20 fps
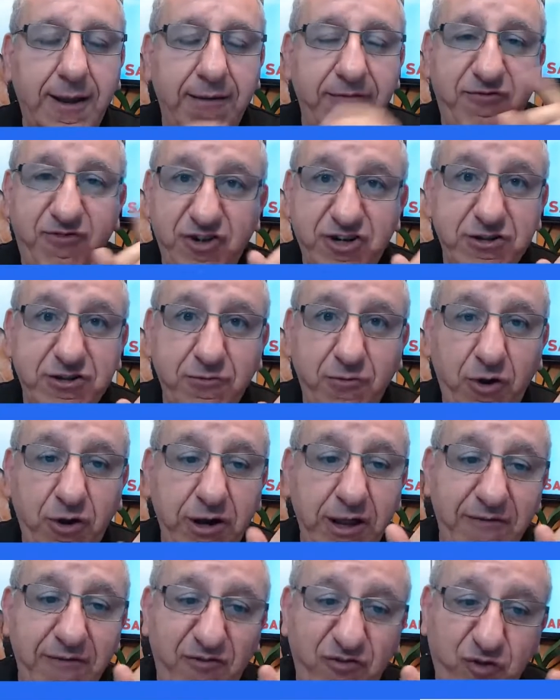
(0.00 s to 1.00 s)
First of all,
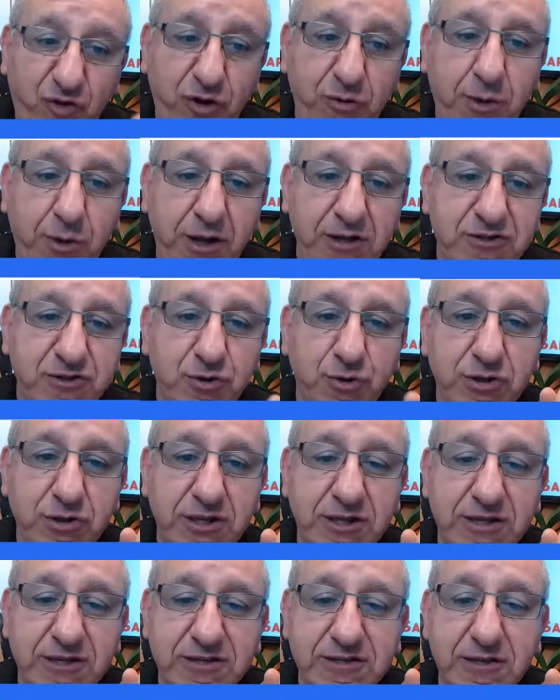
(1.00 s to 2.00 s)
a 4-month-old
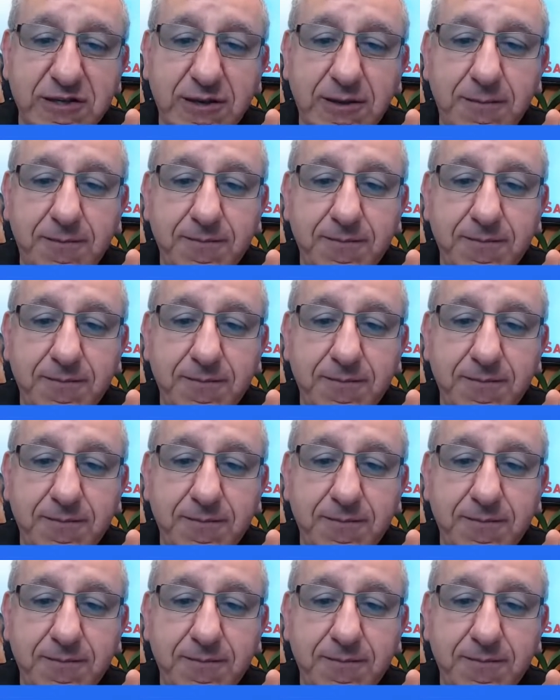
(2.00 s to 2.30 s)
is